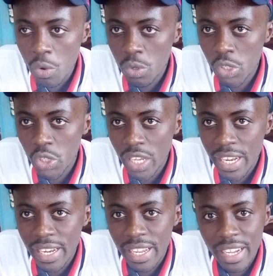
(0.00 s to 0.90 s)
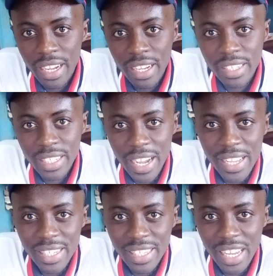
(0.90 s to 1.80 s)
ocean
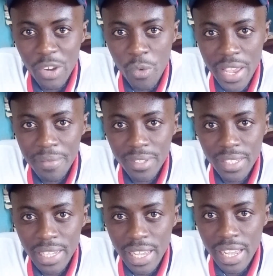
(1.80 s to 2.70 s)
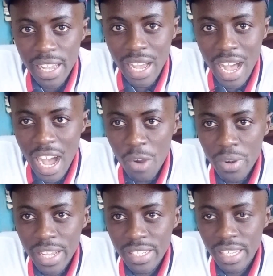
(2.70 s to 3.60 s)
tides and waves. How
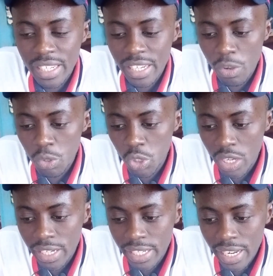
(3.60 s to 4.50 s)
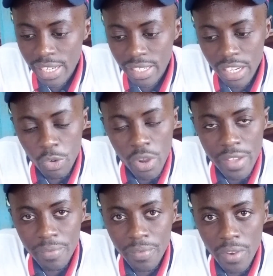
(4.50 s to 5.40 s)
does the ocean tides and
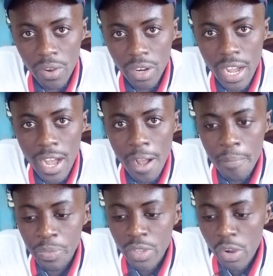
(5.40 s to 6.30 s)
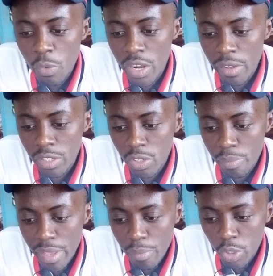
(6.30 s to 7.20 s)
wave occur? We'll
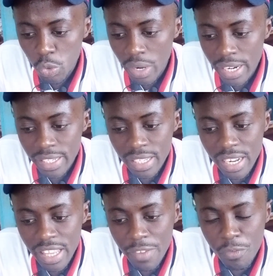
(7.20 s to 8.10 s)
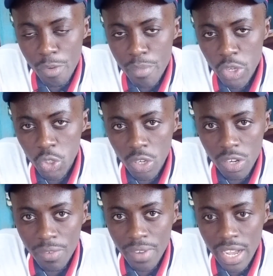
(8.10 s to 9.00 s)
also be able to understand the
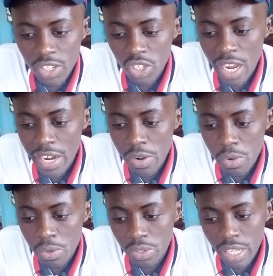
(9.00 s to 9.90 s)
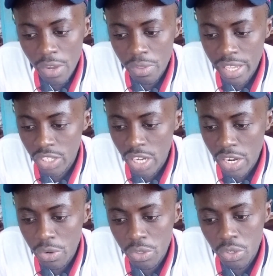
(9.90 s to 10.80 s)
formation of shadows, how the
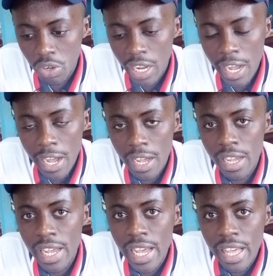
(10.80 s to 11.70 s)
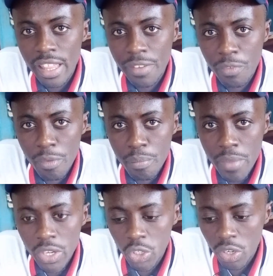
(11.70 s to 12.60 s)
shadows occur, the
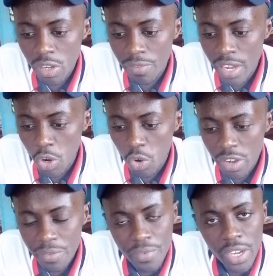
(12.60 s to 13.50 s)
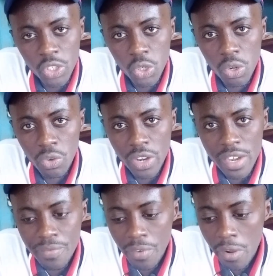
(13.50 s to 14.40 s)
formation of convection or
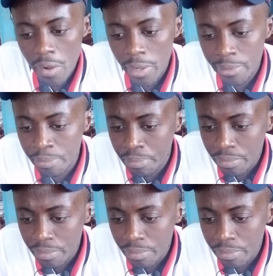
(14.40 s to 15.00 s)
rainfall.